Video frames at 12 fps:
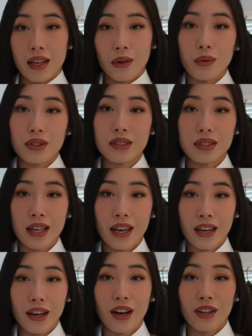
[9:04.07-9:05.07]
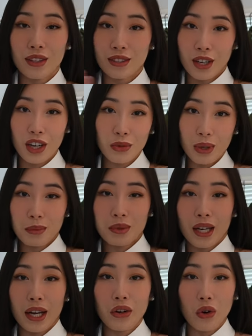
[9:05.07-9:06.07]
they would say on the Zara
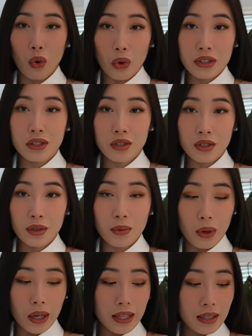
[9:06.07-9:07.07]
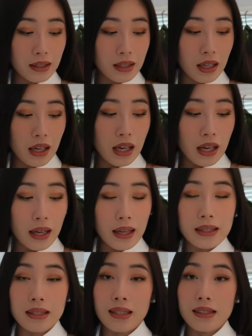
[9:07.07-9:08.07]
website, oyster white.
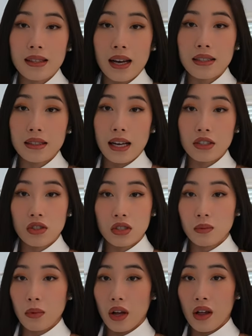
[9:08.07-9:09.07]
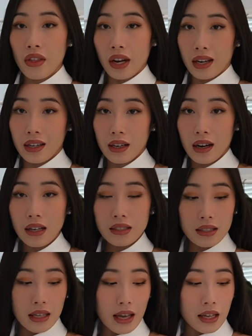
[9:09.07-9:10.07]
It's in a size extra small that I
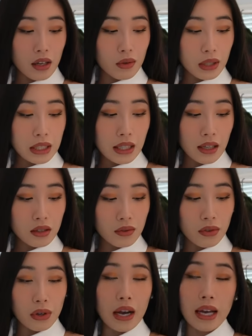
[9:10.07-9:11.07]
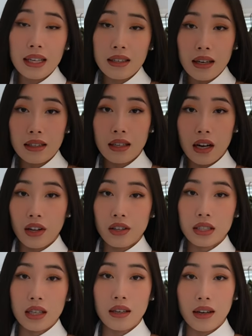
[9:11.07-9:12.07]
got, and it retails for eighty-nine
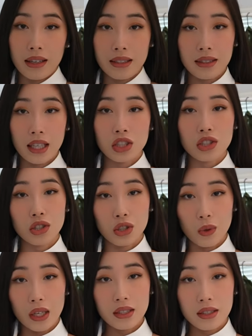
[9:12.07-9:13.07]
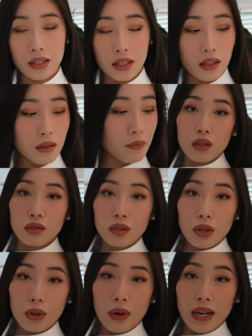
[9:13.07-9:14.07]
dollars and ninety cents U S D.
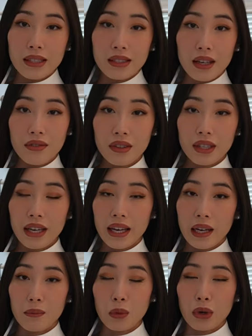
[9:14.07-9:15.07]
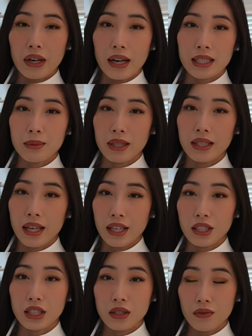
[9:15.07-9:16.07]
So I definitely had more
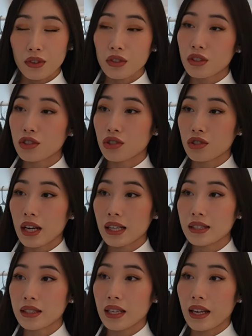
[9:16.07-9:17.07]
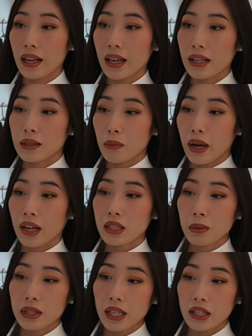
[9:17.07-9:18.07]
expectations for this dress, and my
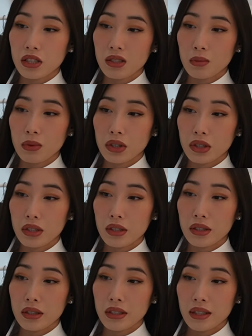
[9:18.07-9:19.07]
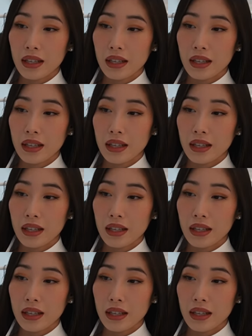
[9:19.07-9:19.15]
expectations were